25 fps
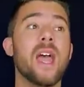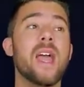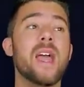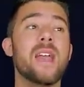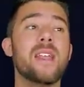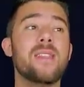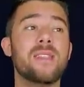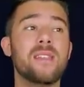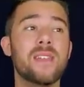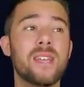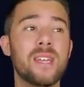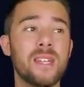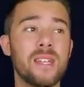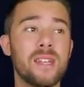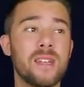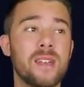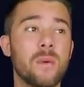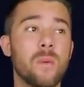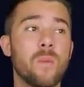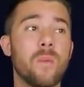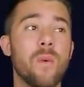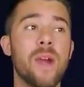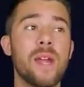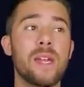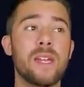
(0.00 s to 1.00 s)
and then
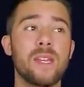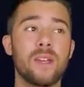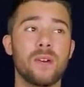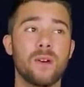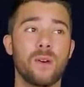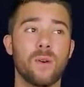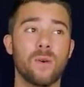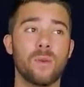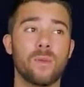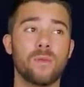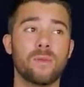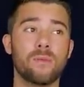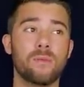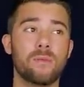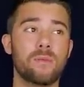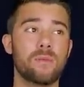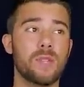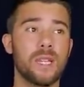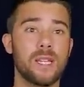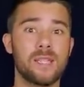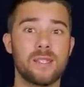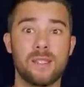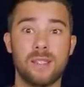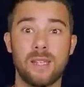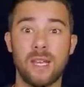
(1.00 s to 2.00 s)
waiting on,
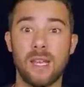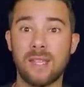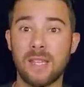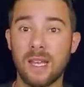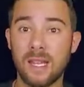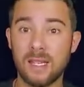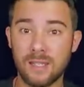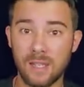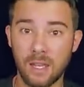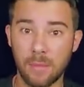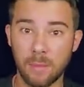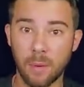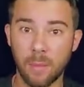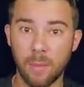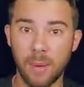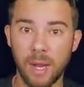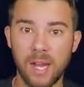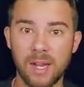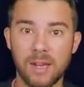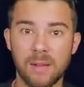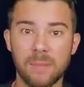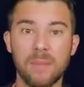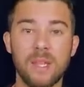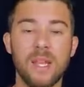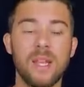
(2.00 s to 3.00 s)
let's say, that double
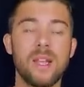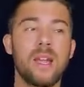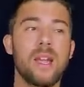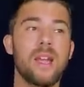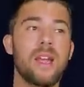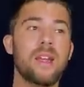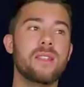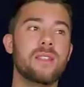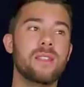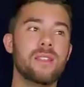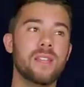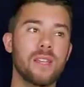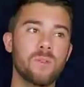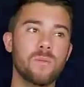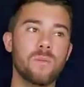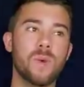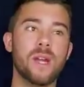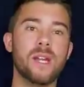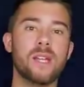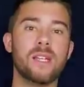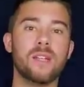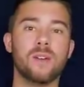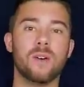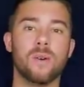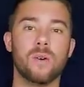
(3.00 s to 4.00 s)
bottom, and then
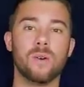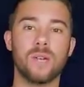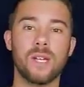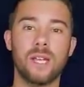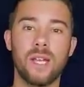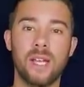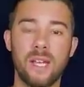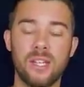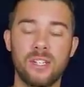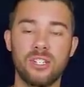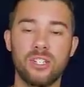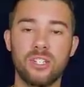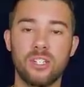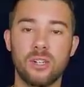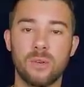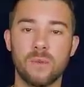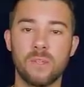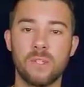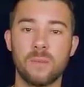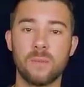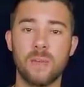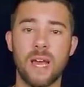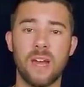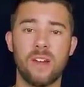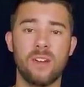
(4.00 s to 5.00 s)
waiting on a head and
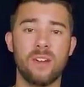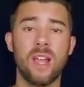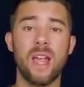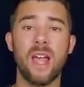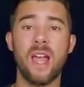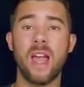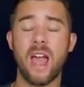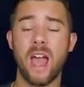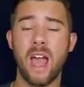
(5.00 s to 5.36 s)
shoulders pattern.